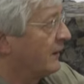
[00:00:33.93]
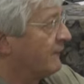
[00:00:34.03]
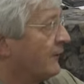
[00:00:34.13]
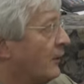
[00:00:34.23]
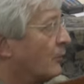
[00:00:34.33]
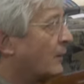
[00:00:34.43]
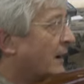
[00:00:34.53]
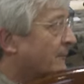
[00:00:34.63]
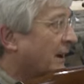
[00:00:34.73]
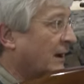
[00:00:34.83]
they fall
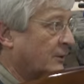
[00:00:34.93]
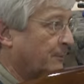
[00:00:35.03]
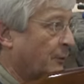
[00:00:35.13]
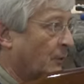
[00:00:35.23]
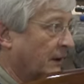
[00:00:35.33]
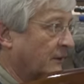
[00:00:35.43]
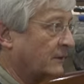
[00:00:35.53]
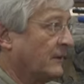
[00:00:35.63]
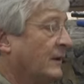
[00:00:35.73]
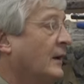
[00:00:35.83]
right back to point.
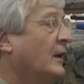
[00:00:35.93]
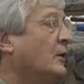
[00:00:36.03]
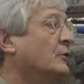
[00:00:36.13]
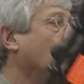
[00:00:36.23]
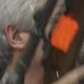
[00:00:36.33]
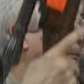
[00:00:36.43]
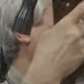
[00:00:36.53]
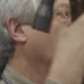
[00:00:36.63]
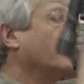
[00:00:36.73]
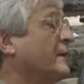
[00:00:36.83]
Drop
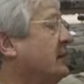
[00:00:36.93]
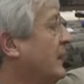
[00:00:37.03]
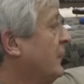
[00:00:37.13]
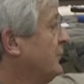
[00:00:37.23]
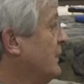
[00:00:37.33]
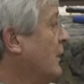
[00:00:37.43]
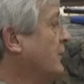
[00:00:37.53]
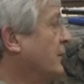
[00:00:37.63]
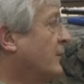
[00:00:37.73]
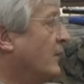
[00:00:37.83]
them out of the case and
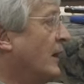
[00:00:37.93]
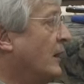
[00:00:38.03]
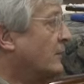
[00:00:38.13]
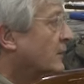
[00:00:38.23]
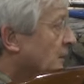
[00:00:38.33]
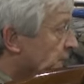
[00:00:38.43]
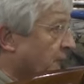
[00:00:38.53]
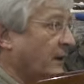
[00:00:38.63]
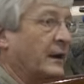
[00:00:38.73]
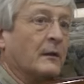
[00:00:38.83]
onto the ground
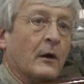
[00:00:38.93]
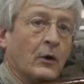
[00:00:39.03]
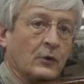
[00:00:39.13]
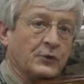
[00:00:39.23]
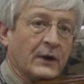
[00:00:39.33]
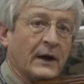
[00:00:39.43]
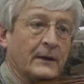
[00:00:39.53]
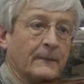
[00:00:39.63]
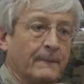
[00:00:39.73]
for any long shot.